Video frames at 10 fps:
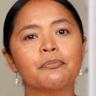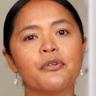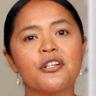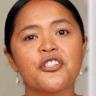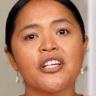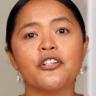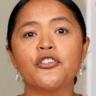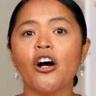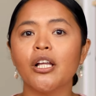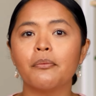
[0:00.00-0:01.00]
British say
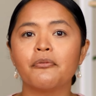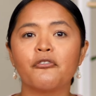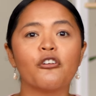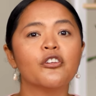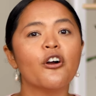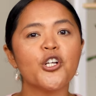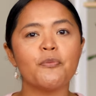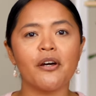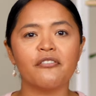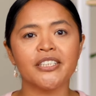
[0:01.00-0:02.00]
dollop for a large
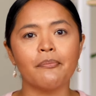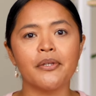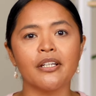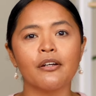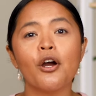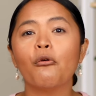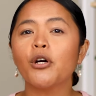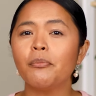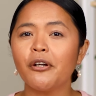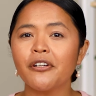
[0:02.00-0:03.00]
amount of something
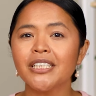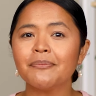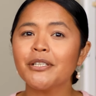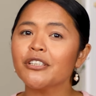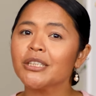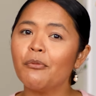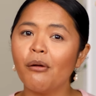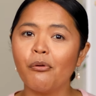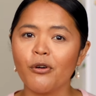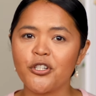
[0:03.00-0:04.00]
when Americans mean a
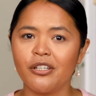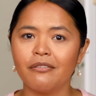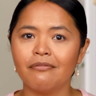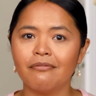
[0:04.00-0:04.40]
small portion.